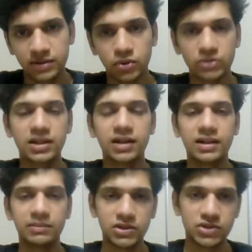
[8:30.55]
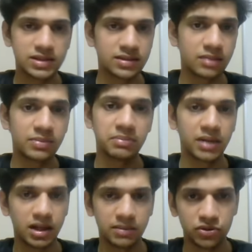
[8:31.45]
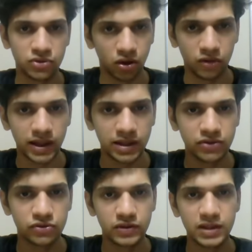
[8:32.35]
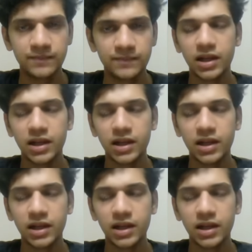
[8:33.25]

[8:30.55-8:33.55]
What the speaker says: Those are much easier and people are able to solve that usually.